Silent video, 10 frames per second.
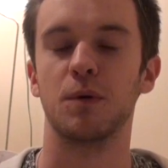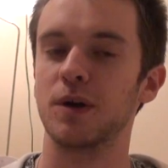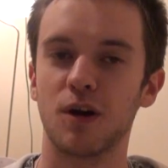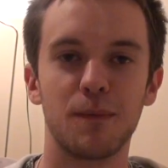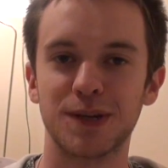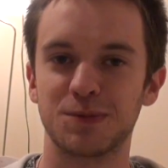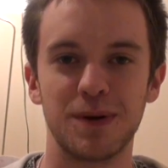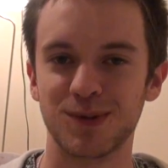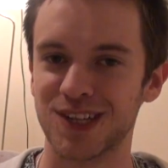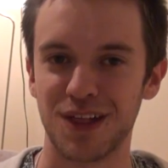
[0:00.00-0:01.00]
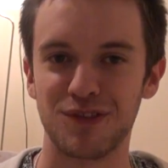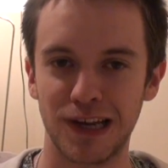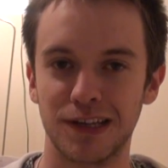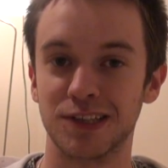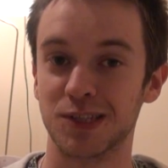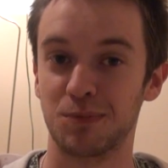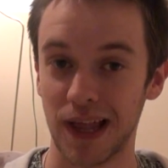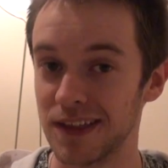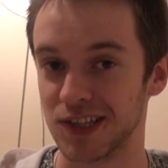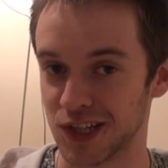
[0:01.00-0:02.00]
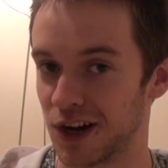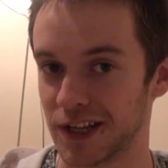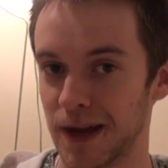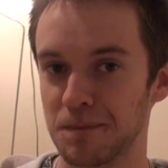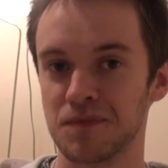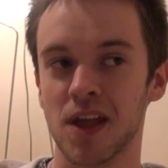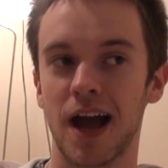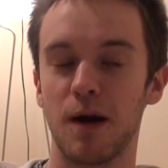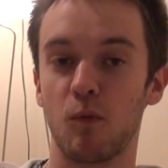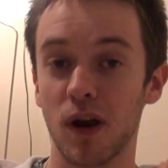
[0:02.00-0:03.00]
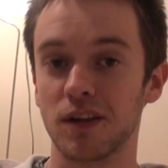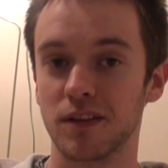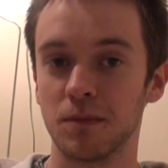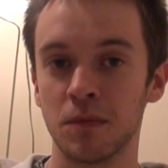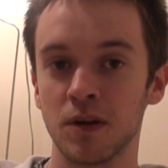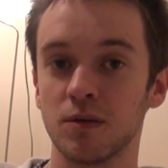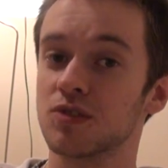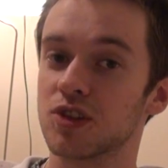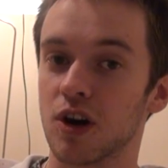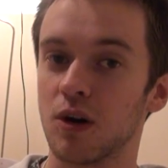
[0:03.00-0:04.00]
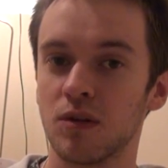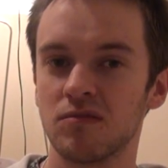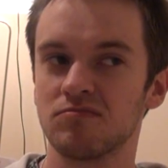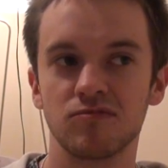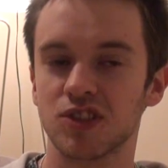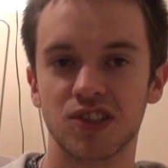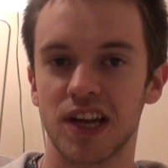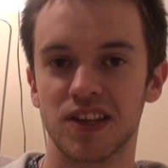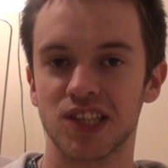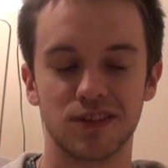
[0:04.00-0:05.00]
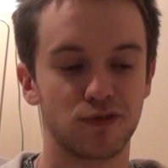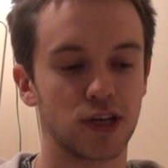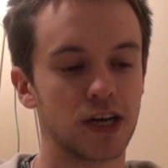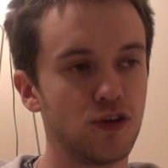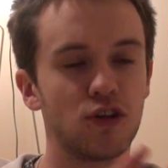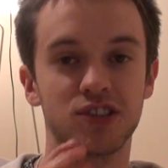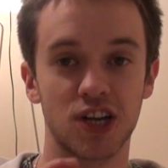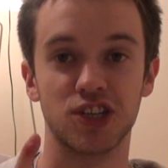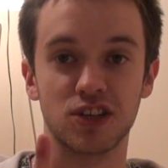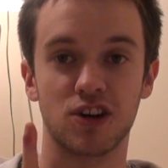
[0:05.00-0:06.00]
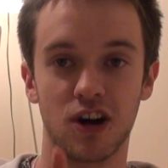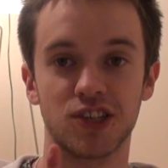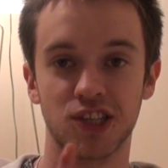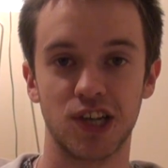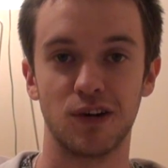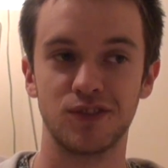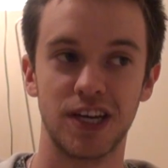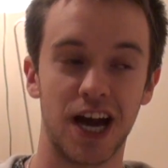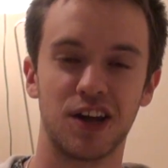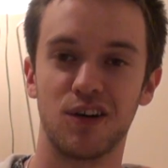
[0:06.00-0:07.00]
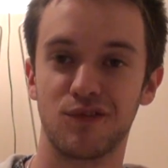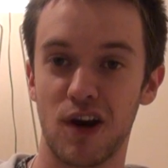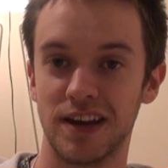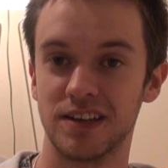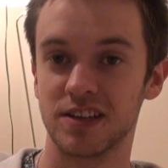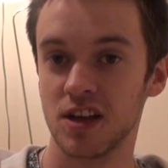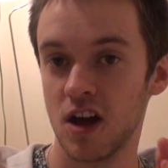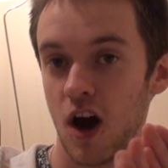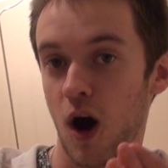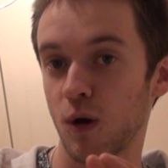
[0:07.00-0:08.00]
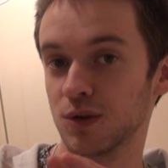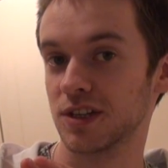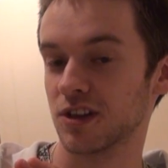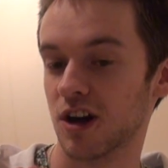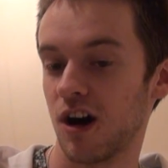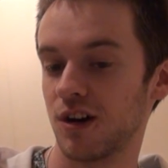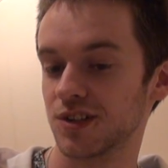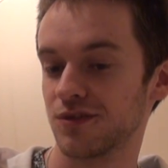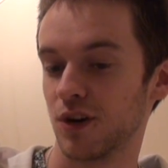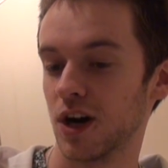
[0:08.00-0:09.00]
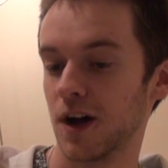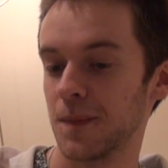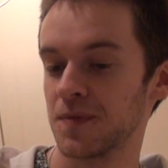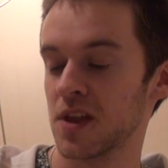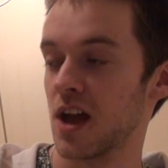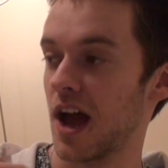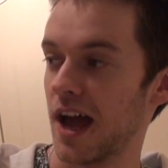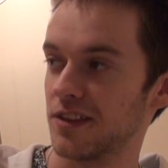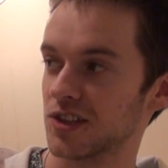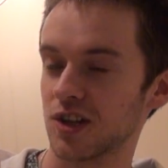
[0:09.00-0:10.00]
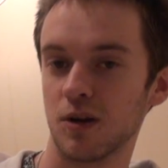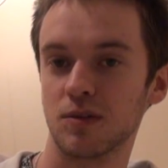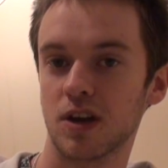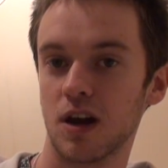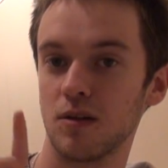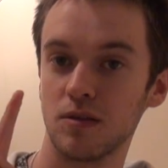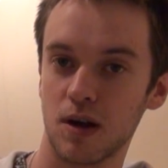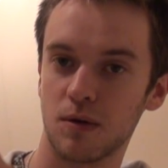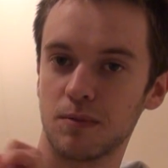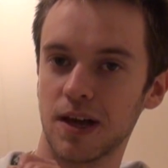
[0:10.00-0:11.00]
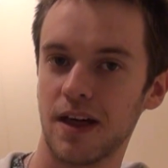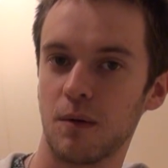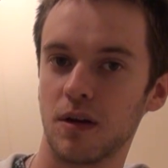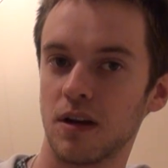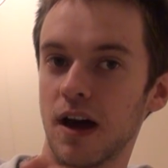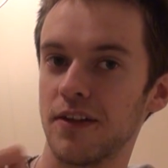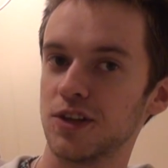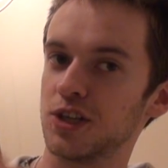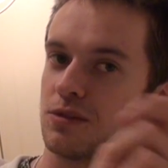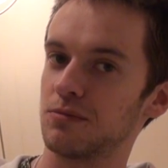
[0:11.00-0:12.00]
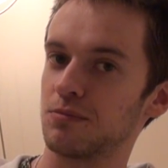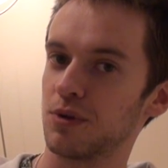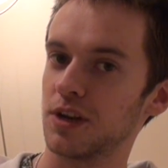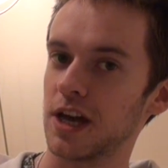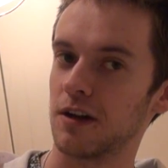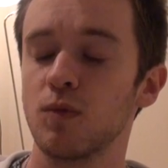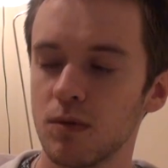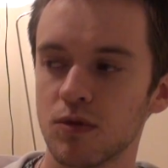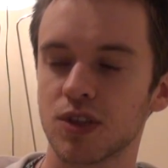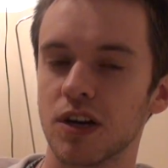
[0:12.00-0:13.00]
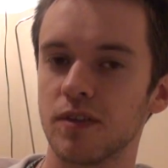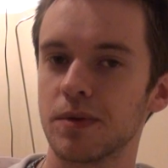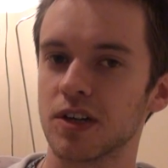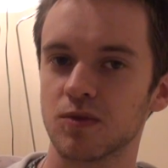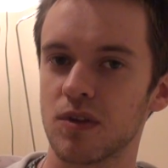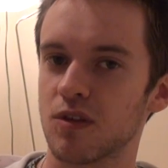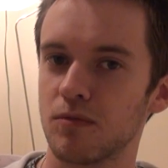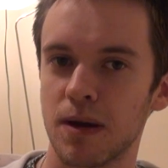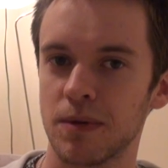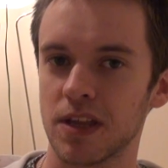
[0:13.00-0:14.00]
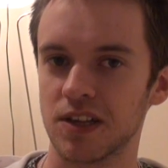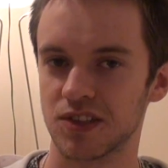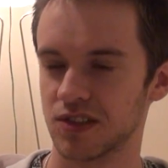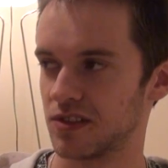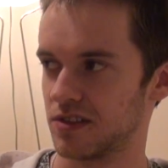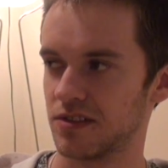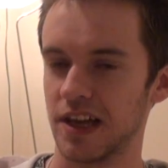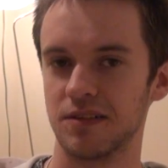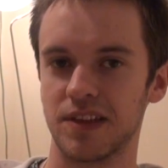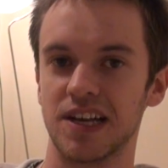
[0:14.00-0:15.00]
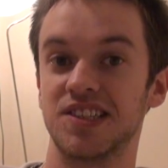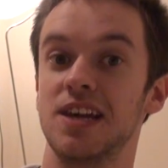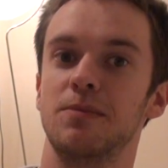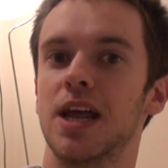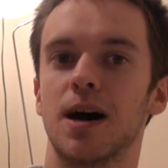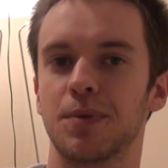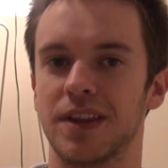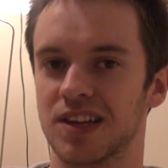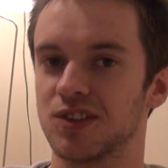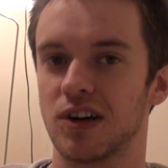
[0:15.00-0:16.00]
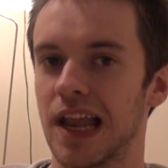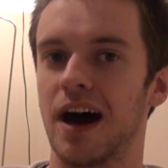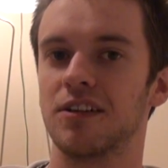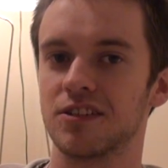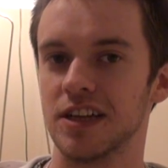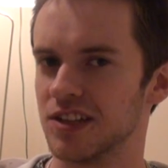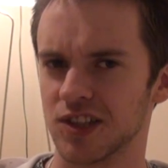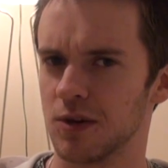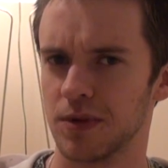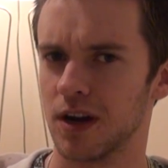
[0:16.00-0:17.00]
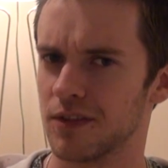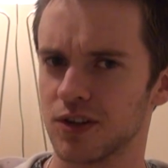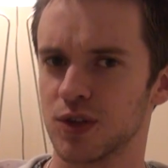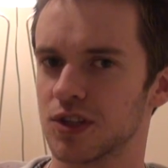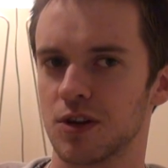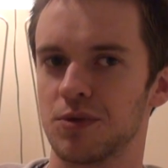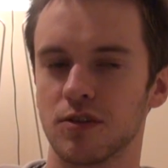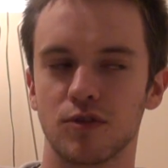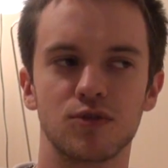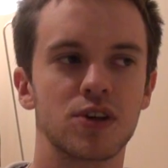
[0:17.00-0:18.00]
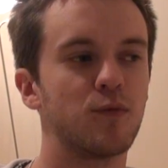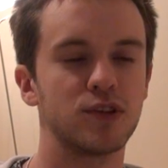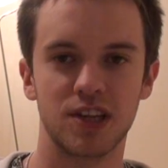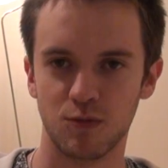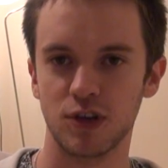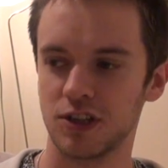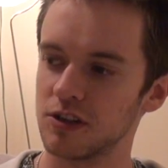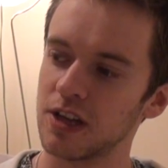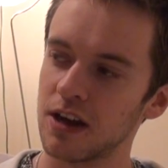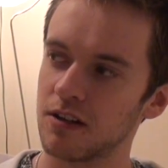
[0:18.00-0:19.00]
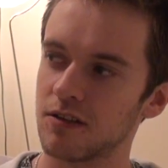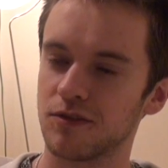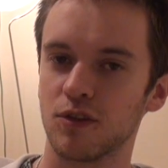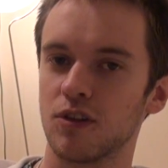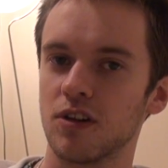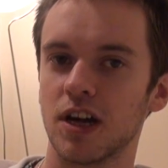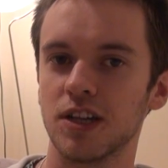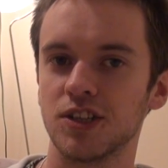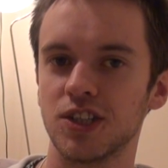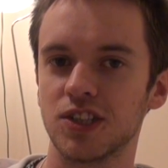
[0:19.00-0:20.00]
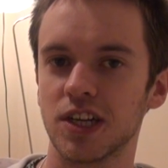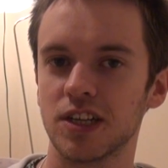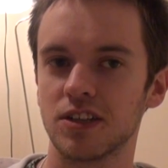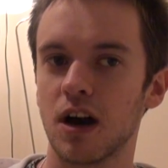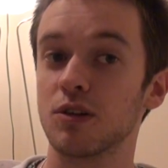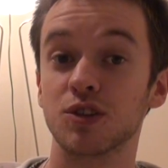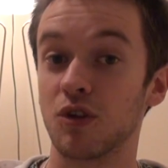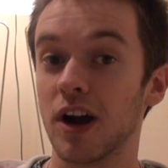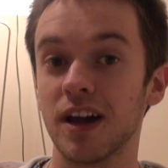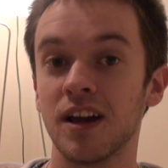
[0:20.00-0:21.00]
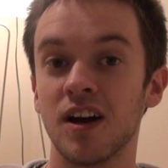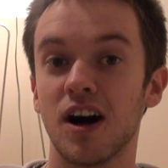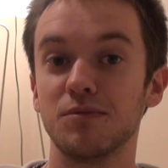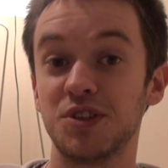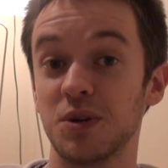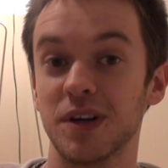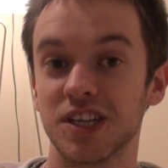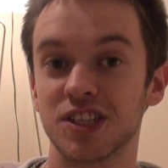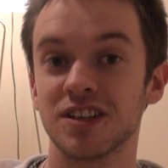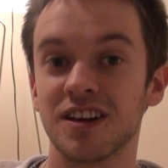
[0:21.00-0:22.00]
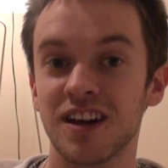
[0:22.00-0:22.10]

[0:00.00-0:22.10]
But we got a bunch of people together in London to play this card game, and one of them was a girl, just setting the scene for you, not touching the cards herself. She had her friend holding the cards for her, and this girl would go, I want to play that one, and then she'd put it down. We walked over because we thought maybe they're teaming up, and that's not allowed in Sopio, very strict Sopio rules. And we said, what are you doing that for? And she said, oh, it's alright, I'm Jewish.